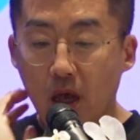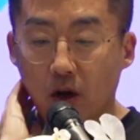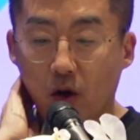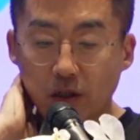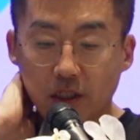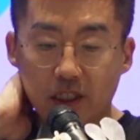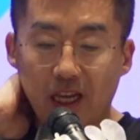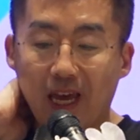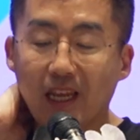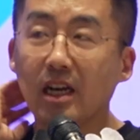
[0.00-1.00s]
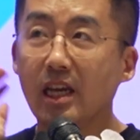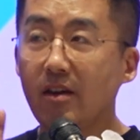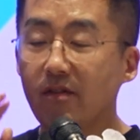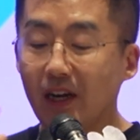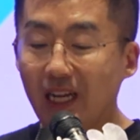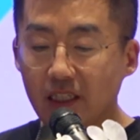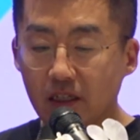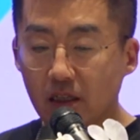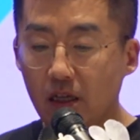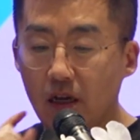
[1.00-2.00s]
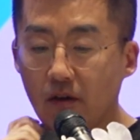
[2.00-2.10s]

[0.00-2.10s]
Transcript: costs and leave little